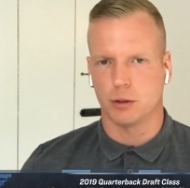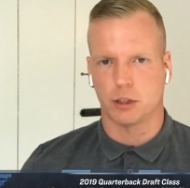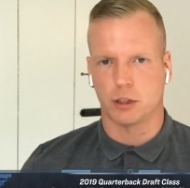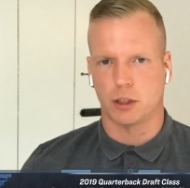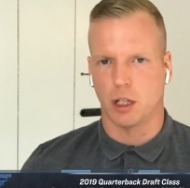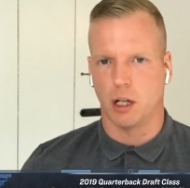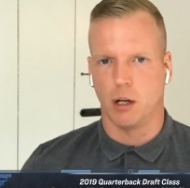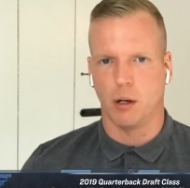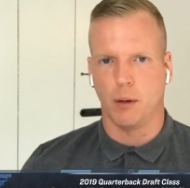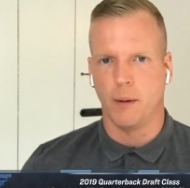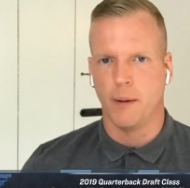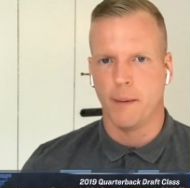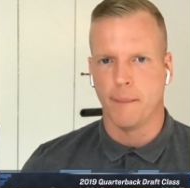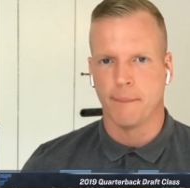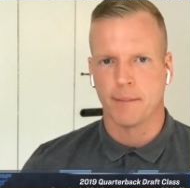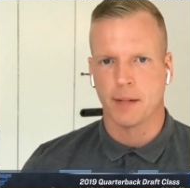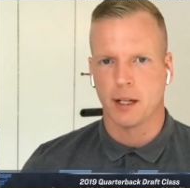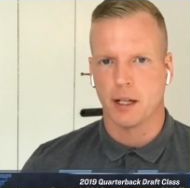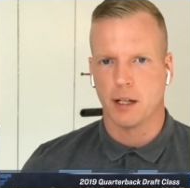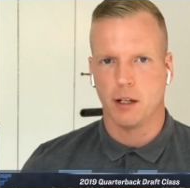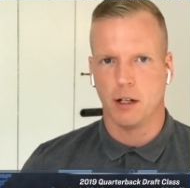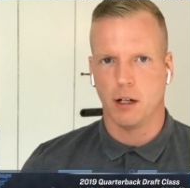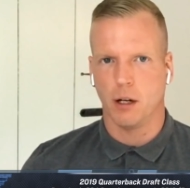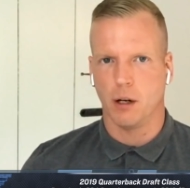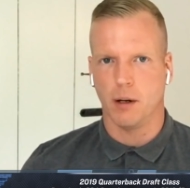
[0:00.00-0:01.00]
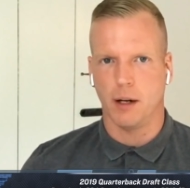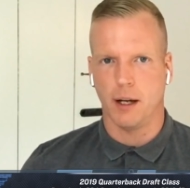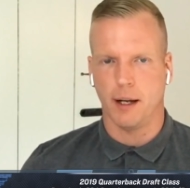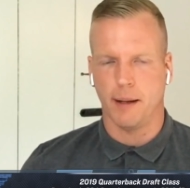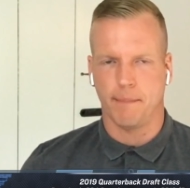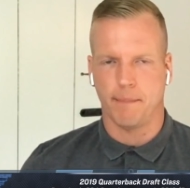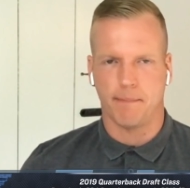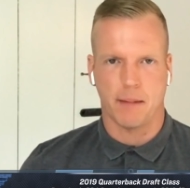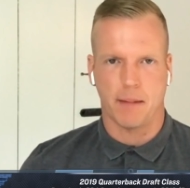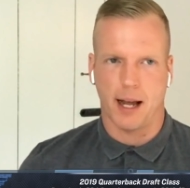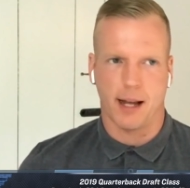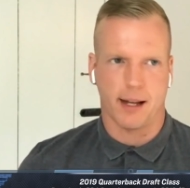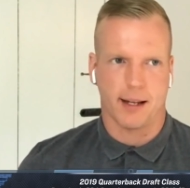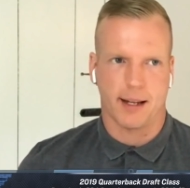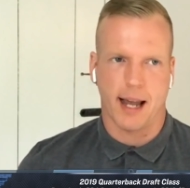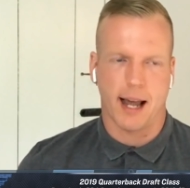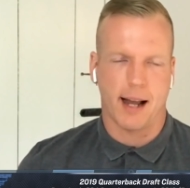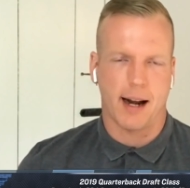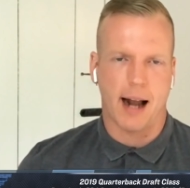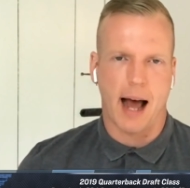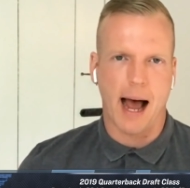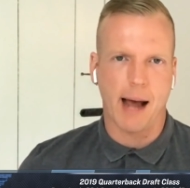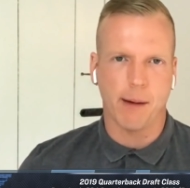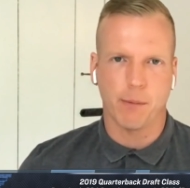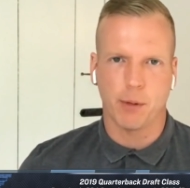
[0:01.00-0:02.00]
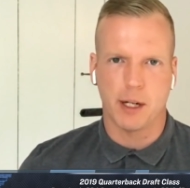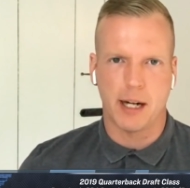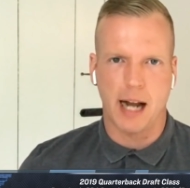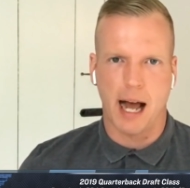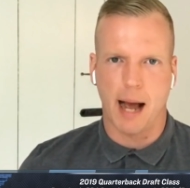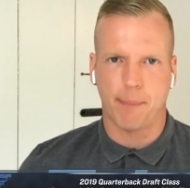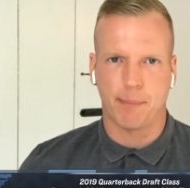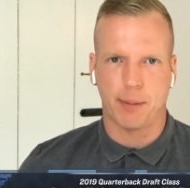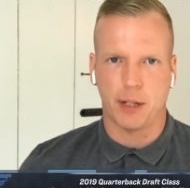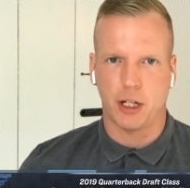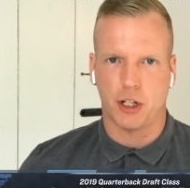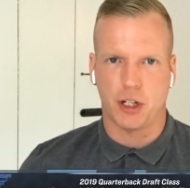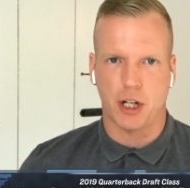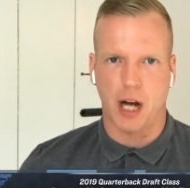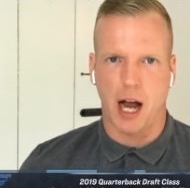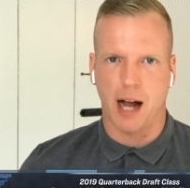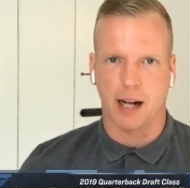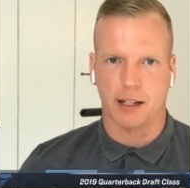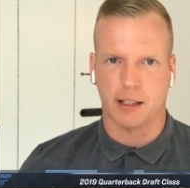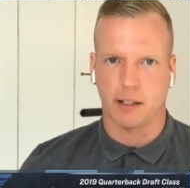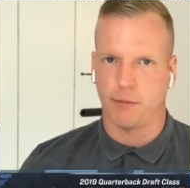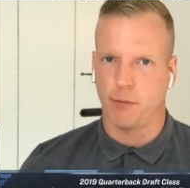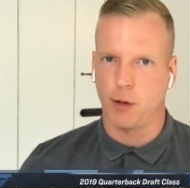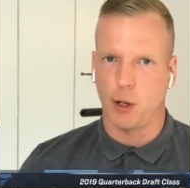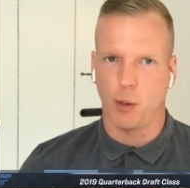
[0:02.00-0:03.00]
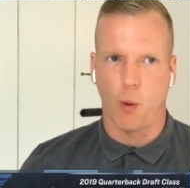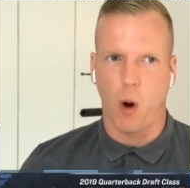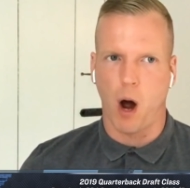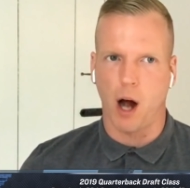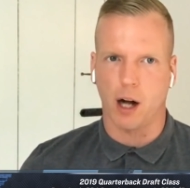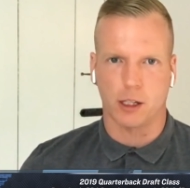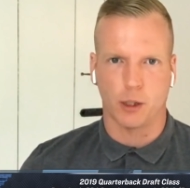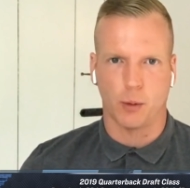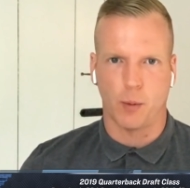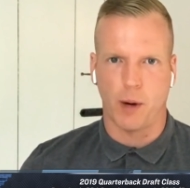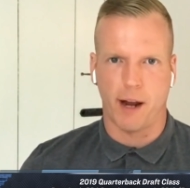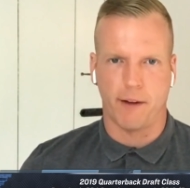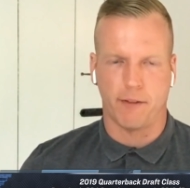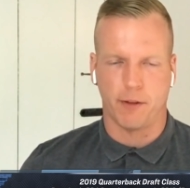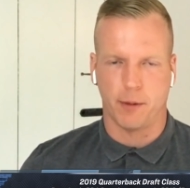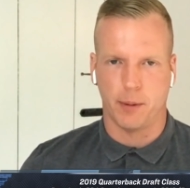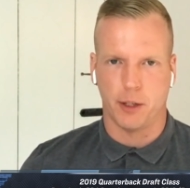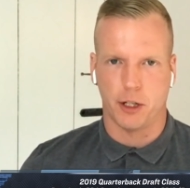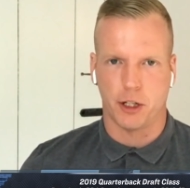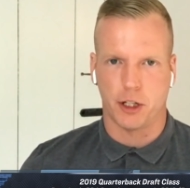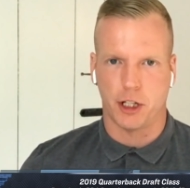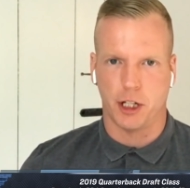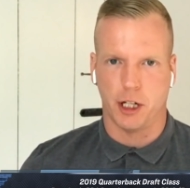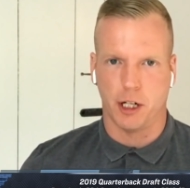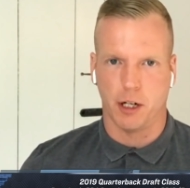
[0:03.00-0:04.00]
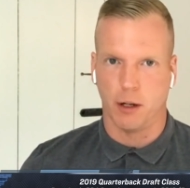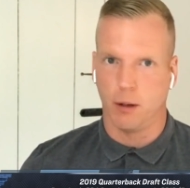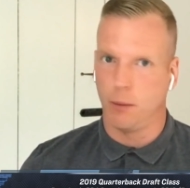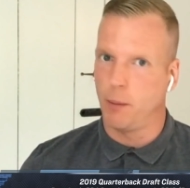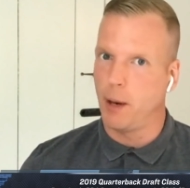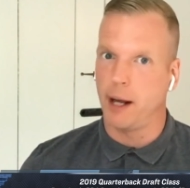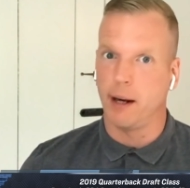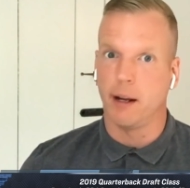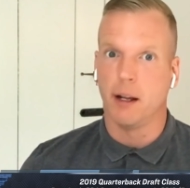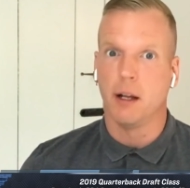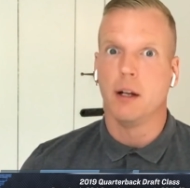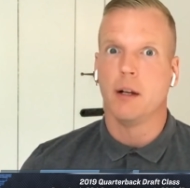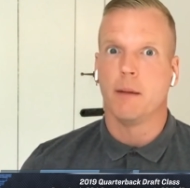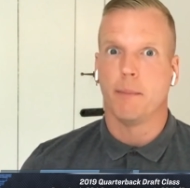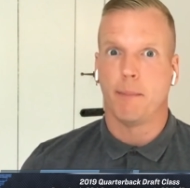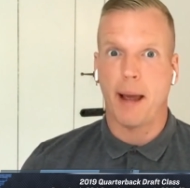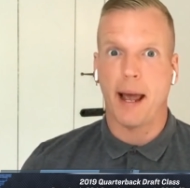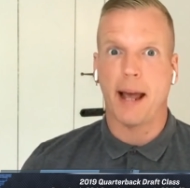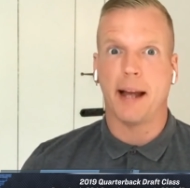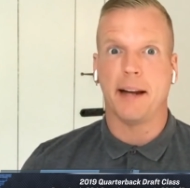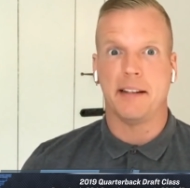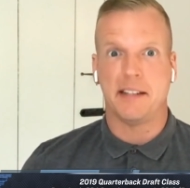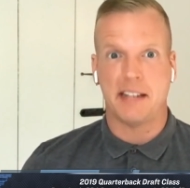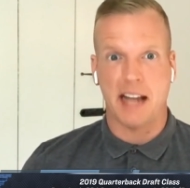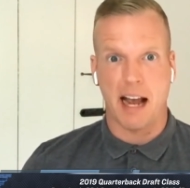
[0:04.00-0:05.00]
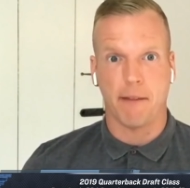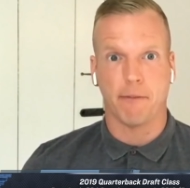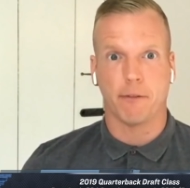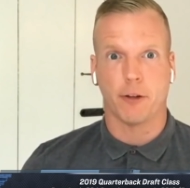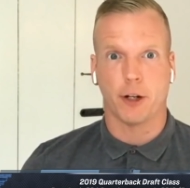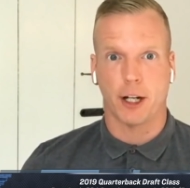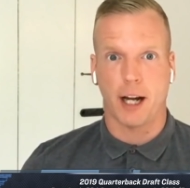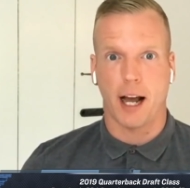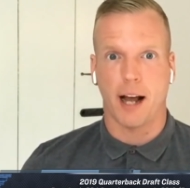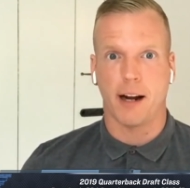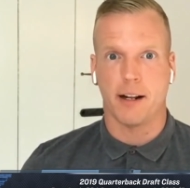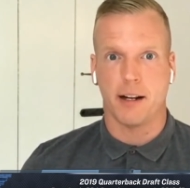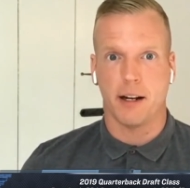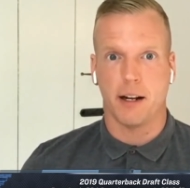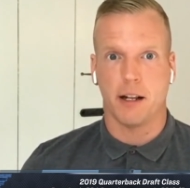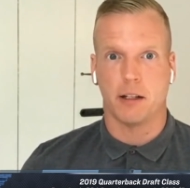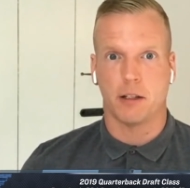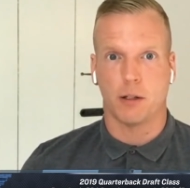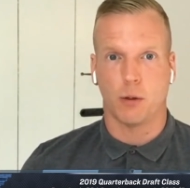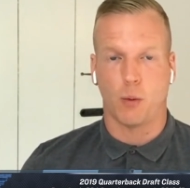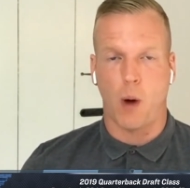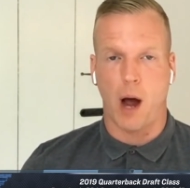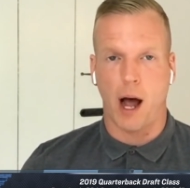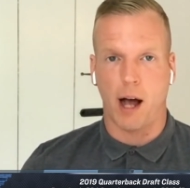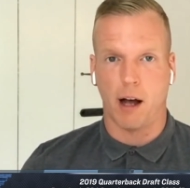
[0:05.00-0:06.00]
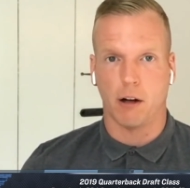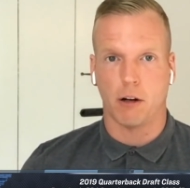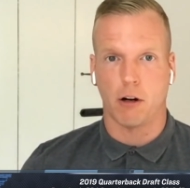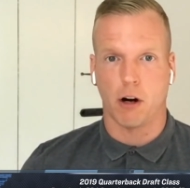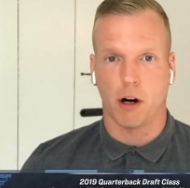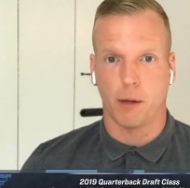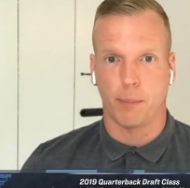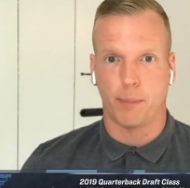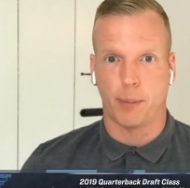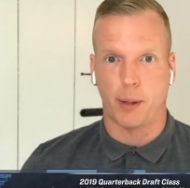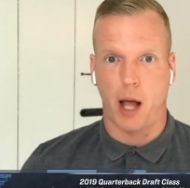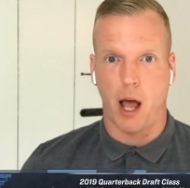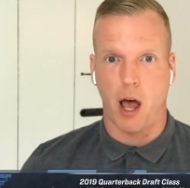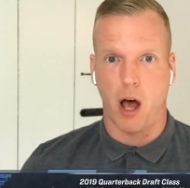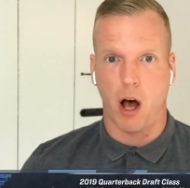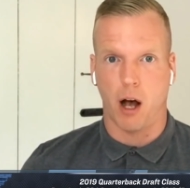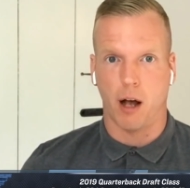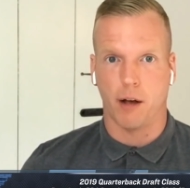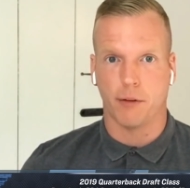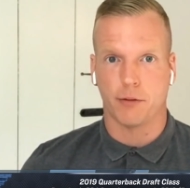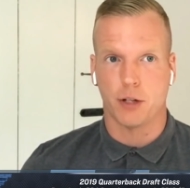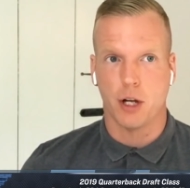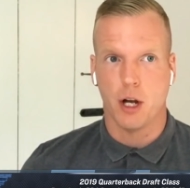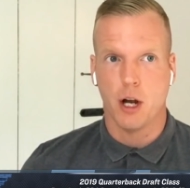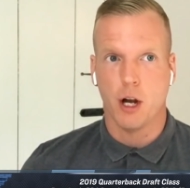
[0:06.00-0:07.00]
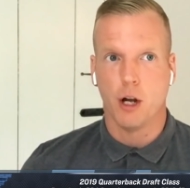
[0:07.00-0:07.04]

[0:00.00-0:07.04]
So, you know, again, I would not be shocked if we walked away from this year and went, man, Denver got into the wild card playoffs.